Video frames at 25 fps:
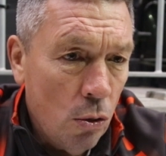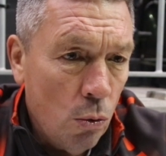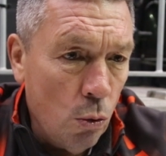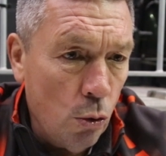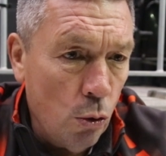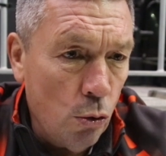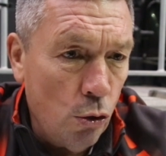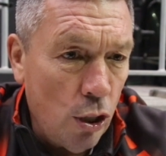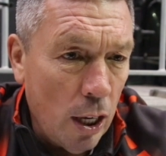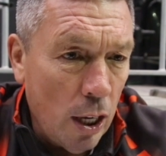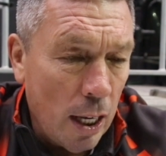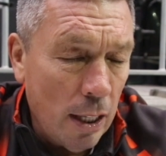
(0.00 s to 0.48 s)

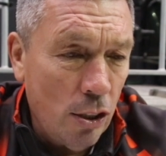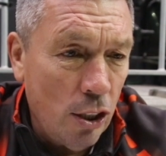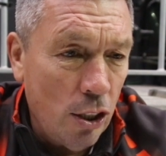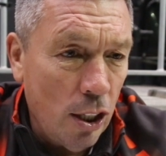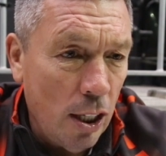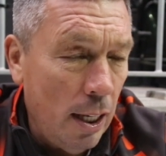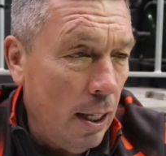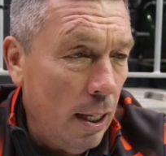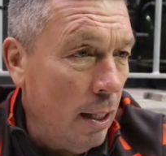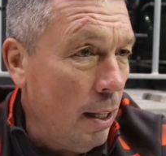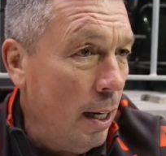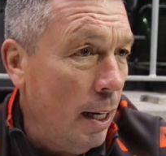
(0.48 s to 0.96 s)
one chance,
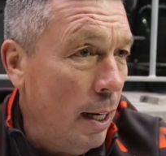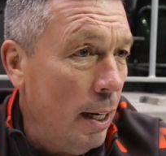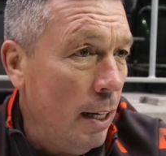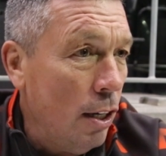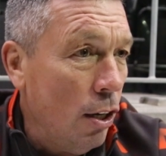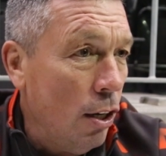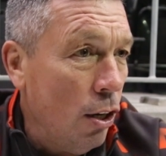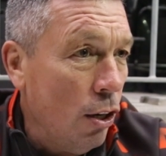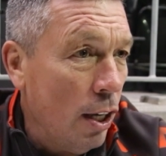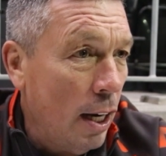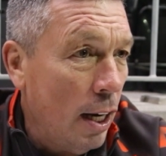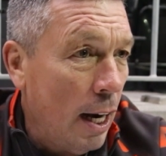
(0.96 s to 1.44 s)
you're either in
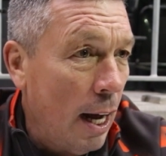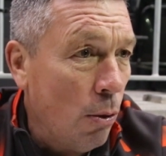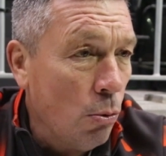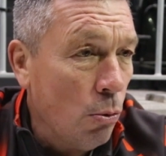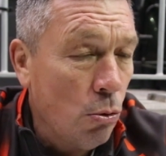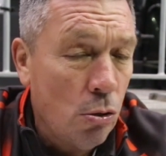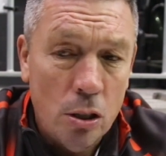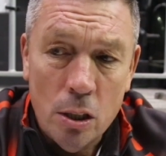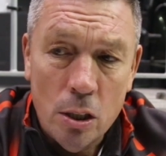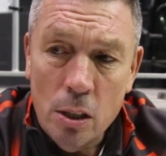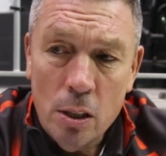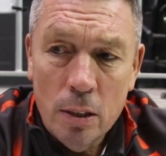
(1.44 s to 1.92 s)
or you're
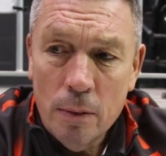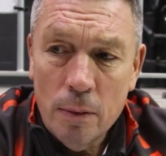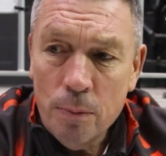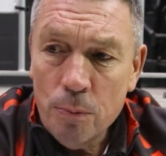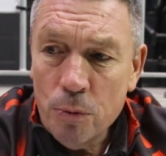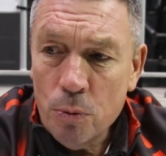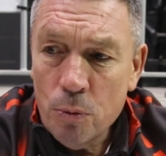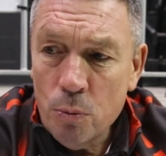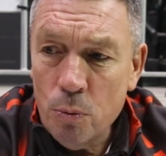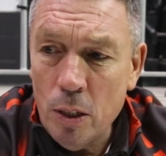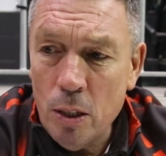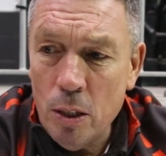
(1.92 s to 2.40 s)
out.
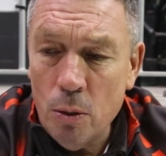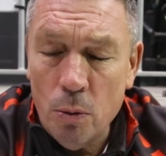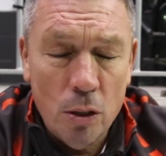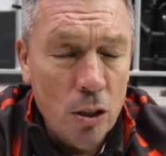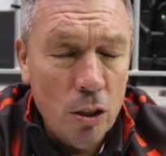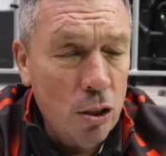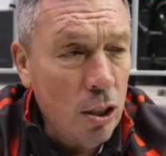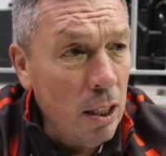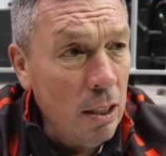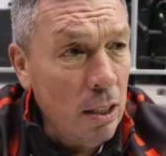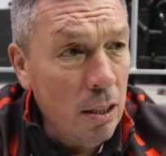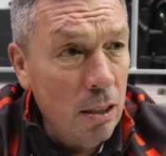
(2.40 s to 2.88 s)
We don't want
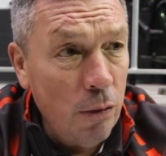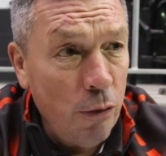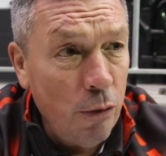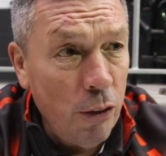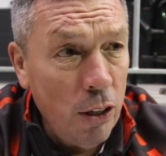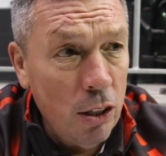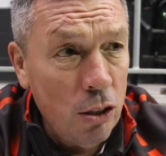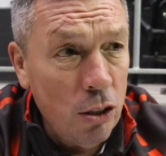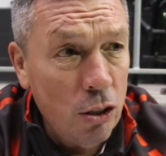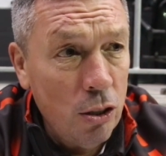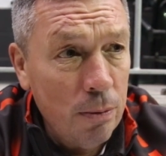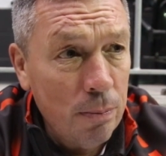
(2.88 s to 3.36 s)
the season to
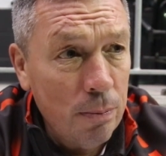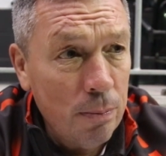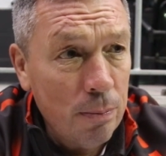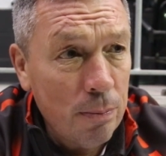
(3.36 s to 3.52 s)
finish.